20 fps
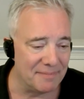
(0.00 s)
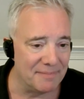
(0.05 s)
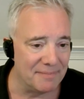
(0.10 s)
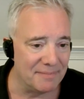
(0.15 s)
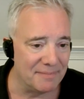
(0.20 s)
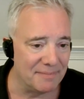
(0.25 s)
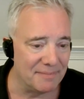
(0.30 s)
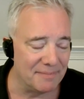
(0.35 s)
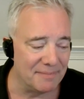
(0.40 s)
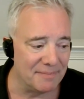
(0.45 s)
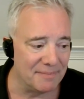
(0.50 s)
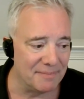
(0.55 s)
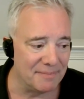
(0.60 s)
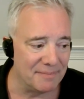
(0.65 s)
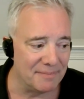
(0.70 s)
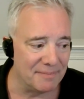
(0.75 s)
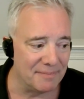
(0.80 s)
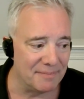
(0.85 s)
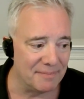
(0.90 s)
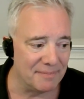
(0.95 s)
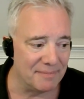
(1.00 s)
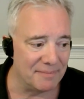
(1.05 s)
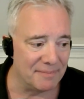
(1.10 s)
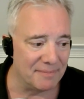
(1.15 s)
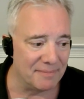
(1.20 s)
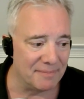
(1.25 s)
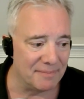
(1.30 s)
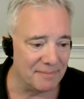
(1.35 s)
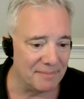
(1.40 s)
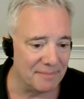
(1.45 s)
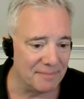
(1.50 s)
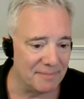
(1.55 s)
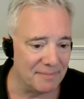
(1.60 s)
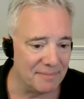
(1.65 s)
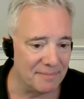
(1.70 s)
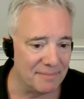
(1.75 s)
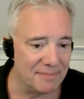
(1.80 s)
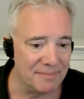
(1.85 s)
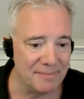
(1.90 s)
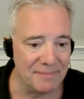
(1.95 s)

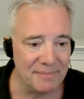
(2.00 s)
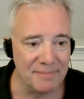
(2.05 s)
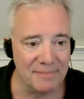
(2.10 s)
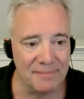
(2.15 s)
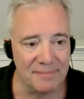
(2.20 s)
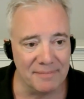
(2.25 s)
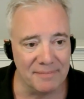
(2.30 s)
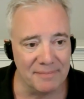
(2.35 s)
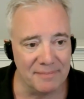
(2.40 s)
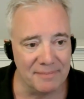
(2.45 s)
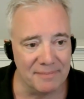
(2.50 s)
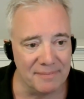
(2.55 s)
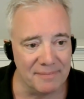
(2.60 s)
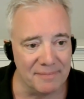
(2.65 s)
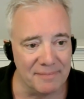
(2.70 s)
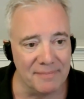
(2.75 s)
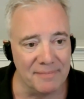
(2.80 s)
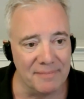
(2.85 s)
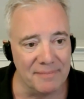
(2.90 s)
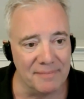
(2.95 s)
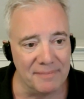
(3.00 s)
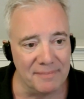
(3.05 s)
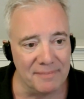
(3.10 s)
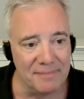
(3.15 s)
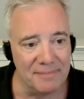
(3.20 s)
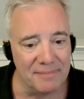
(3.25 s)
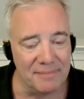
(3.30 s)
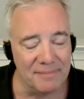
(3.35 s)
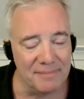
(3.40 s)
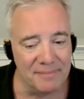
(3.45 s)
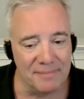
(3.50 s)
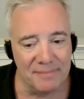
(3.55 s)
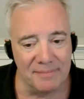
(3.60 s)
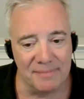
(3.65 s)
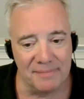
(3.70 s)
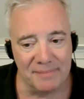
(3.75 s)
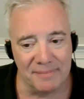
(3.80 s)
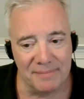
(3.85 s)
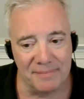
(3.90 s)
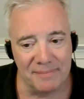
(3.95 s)

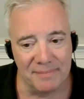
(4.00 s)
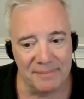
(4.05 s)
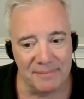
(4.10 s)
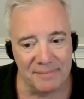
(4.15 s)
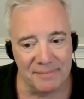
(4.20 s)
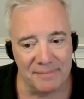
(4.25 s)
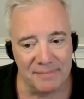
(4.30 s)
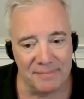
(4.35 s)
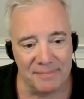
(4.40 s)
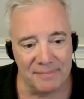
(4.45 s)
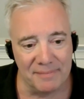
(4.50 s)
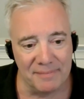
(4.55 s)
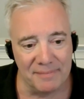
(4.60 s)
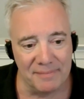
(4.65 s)
No words are spoken by the person on screen.